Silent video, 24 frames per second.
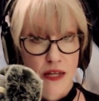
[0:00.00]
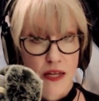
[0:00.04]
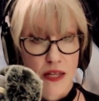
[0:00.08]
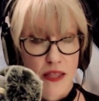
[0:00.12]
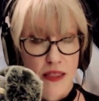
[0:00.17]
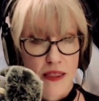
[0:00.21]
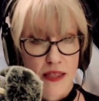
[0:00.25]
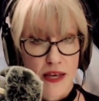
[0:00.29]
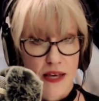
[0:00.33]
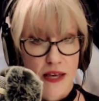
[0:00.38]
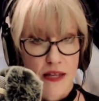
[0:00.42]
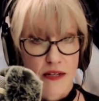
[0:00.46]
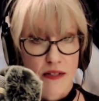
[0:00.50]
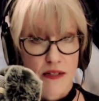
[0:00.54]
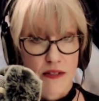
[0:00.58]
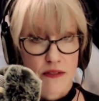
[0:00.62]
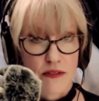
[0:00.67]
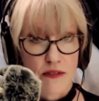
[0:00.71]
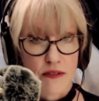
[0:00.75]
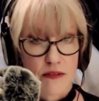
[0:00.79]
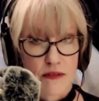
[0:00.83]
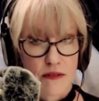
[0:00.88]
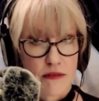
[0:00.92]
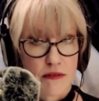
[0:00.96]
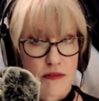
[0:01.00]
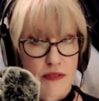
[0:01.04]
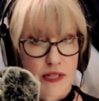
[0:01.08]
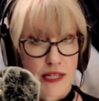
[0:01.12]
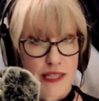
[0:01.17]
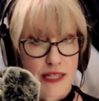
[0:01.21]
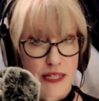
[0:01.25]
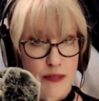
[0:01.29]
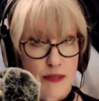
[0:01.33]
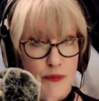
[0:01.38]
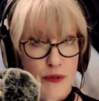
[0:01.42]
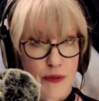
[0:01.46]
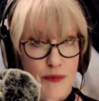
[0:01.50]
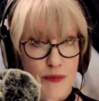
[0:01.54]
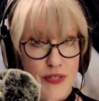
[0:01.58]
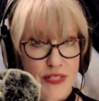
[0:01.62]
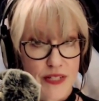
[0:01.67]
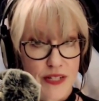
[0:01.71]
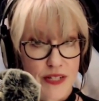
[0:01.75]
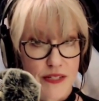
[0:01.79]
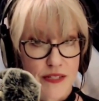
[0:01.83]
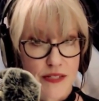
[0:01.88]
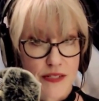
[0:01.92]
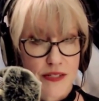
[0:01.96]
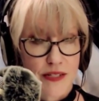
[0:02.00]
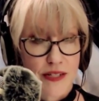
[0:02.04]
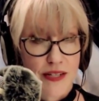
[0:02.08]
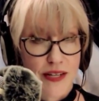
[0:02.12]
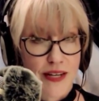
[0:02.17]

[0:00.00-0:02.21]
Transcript: than I think he probably does,